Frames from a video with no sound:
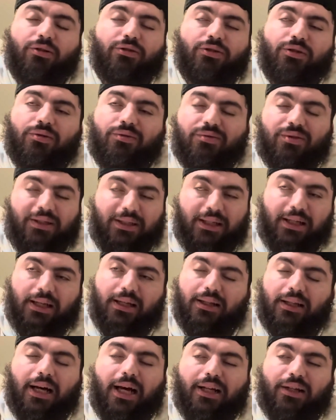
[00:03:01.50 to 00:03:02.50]
don't see.
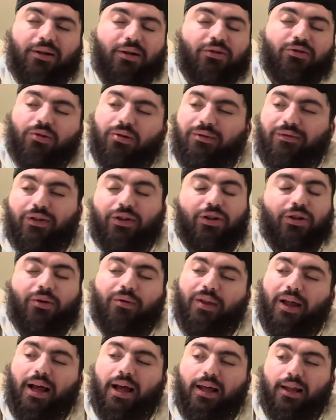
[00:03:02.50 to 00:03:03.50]
A lot of y'all don't even know
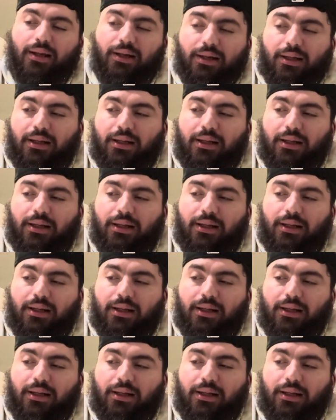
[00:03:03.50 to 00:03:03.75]
that.